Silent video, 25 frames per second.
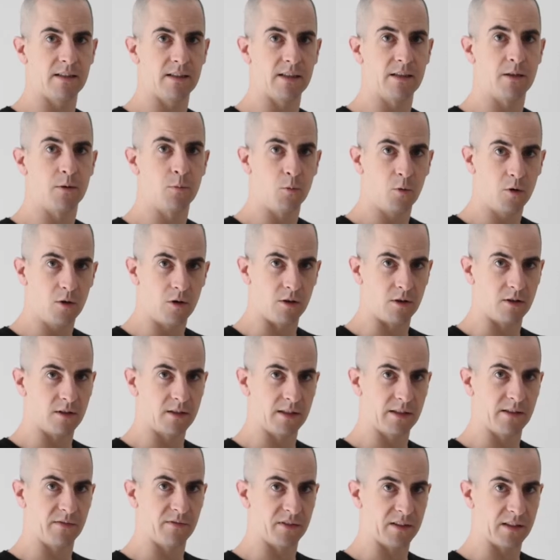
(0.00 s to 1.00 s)
they can
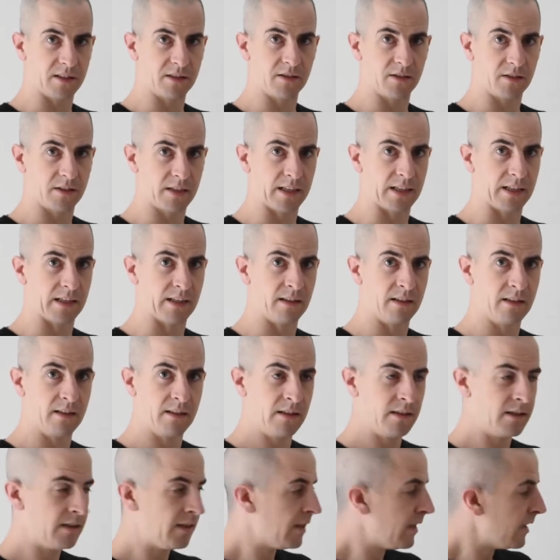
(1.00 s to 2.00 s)
walk and it feels okay.
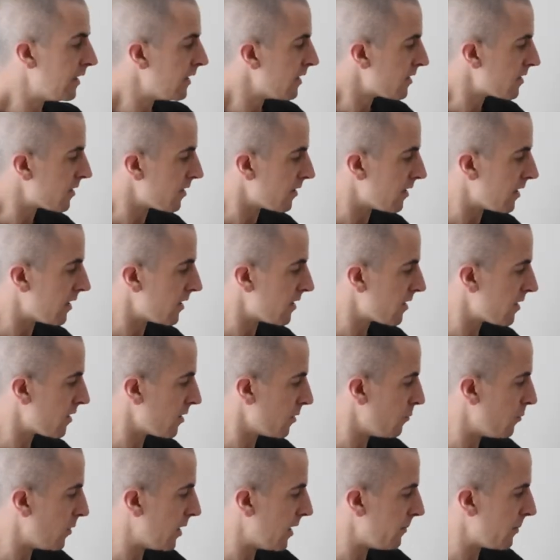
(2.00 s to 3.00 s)
So there's
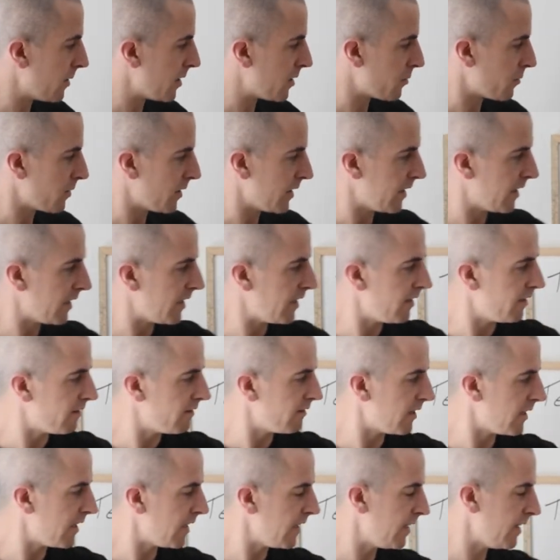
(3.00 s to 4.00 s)
somewhere between
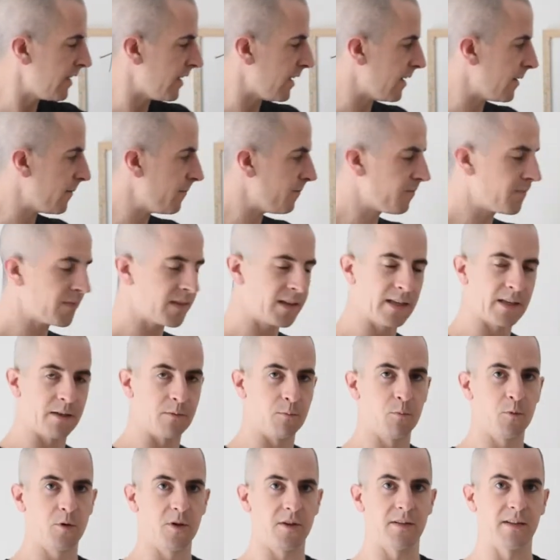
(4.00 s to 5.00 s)
here and here
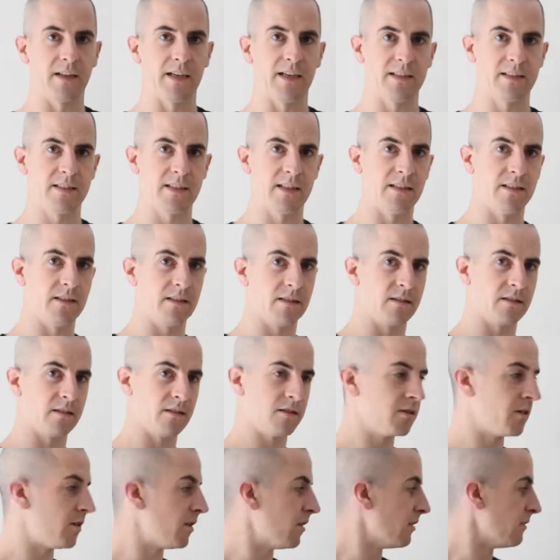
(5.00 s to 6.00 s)
in what their tendon can
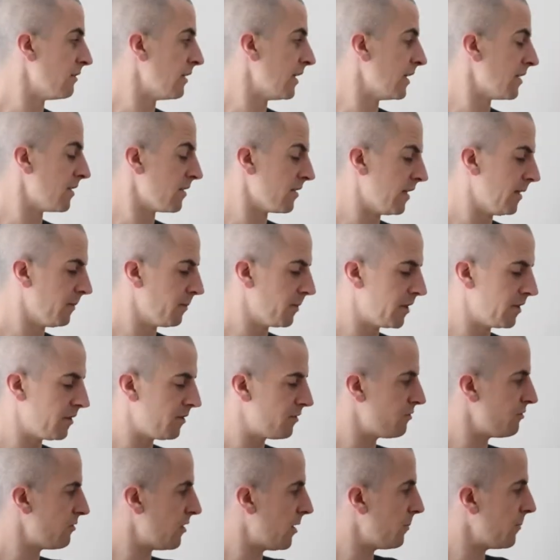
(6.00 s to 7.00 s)
tolerate. So I'm going
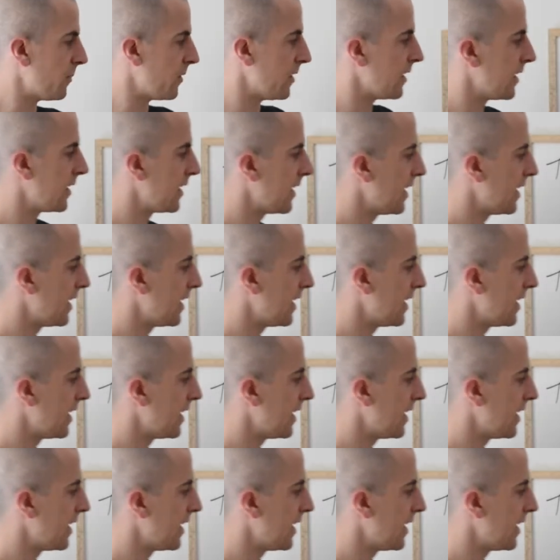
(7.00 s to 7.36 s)
to drop the